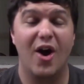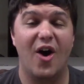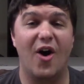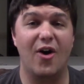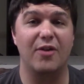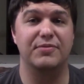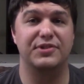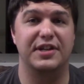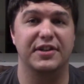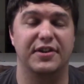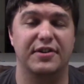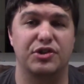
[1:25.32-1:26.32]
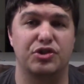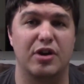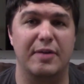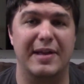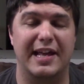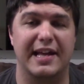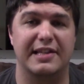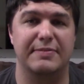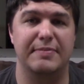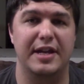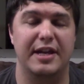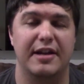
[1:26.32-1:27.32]
arms dealer, just trying to make ends
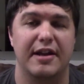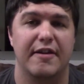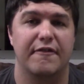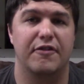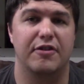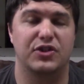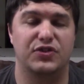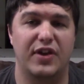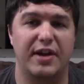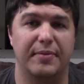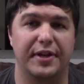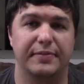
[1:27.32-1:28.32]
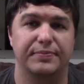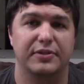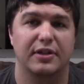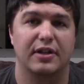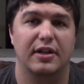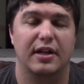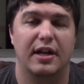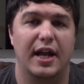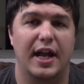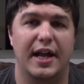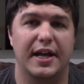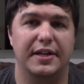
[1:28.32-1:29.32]
meet for his family.
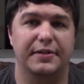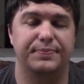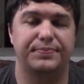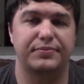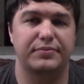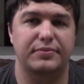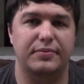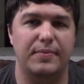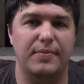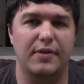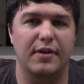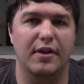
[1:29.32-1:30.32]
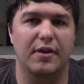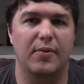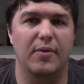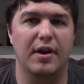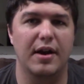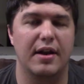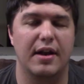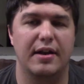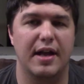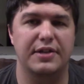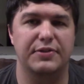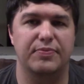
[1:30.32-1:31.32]
And
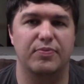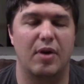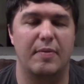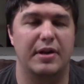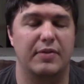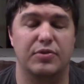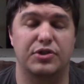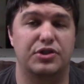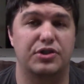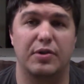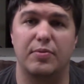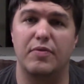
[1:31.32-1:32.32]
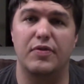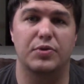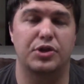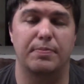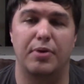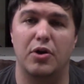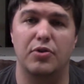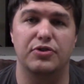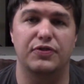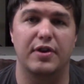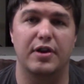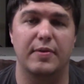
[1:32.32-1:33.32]
the movie was
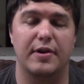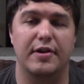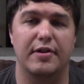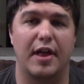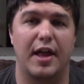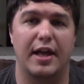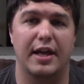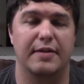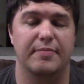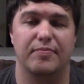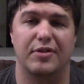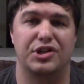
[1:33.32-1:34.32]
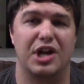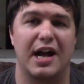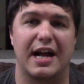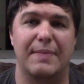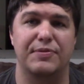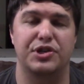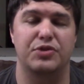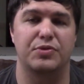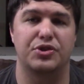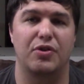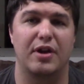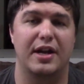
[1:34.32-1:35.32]
composed very well. Like, the shot composition
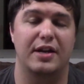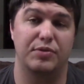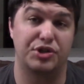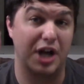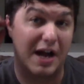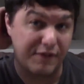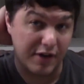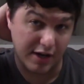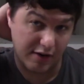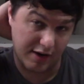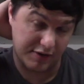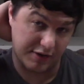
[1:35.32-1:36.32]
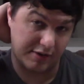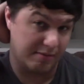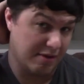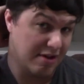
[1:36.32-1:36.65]
was great. It was shot very great. The